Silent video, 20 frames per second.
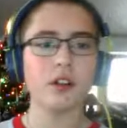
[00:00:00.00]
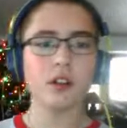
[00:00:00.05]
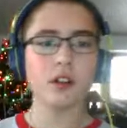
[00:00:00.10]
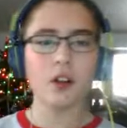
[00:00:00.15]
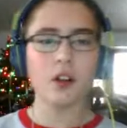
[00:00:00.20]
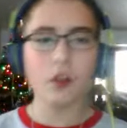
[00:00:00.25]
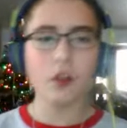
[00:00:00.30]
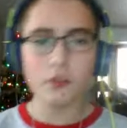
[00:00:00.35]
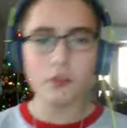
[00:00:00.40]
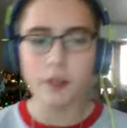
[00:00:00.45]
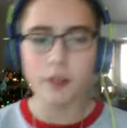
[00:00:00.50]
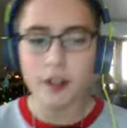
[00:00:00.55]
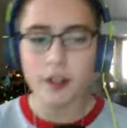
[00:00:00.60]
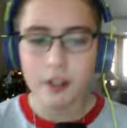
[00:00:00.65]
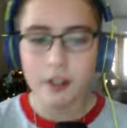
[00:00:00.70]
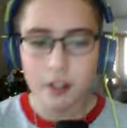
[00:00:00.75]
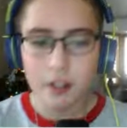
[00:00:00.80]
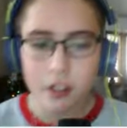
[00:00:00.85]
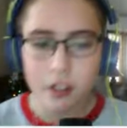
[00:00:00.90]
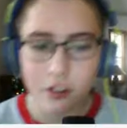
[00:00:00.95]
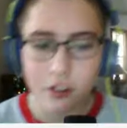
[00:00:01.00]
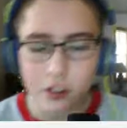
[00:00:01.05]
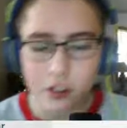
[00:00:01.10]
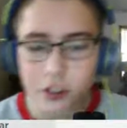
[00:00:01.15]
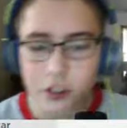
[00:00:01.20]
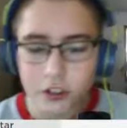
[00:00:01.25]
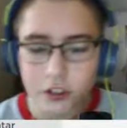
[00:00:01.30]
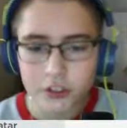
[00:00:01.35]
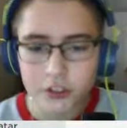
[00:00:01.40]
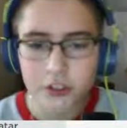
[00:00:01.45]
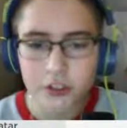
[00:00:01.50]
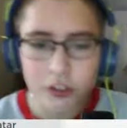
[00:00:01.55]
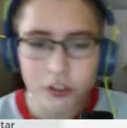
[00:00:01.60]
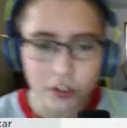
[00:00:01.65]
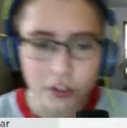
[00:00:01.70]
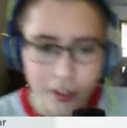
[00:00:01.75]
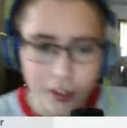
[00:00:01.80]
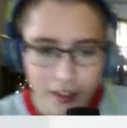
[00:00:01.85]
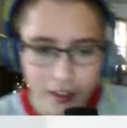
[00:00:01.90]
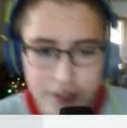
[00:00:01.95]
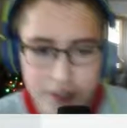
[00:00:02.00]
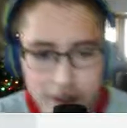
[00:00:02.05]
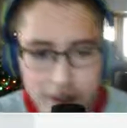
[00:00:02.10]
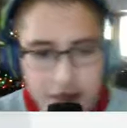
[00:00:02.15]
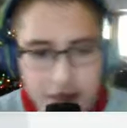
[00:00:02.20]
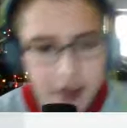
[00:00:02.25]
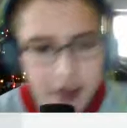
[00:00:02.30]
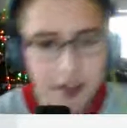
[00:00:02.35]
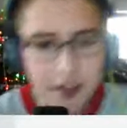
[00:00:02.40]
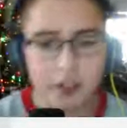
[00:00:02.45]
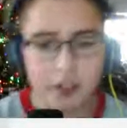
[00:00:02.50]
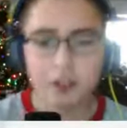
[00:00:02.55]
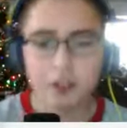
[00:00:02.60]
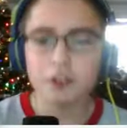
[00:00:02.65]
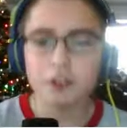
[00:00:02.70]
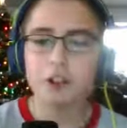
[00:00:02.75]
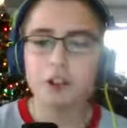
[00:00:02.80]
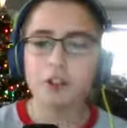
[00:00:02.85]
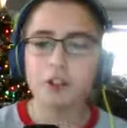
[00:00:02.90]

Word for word: Oh fuck. Oh, and just look at this. This